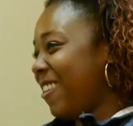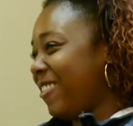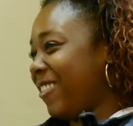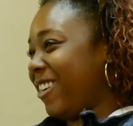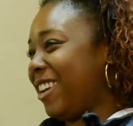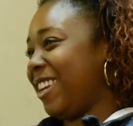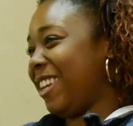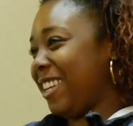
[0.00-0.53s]
when I
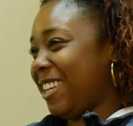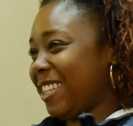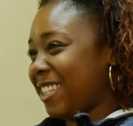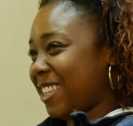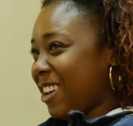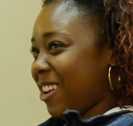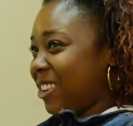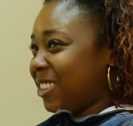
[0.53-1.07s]
was
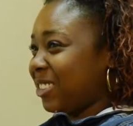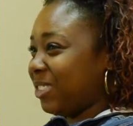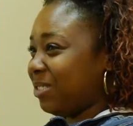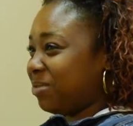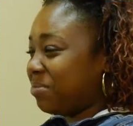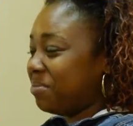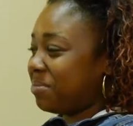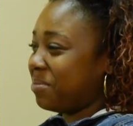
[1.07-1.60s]
17, I bought a
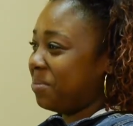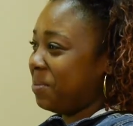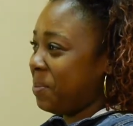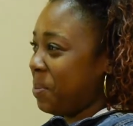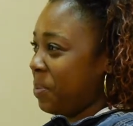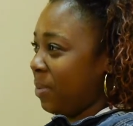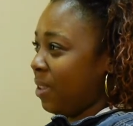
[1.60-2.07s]
car.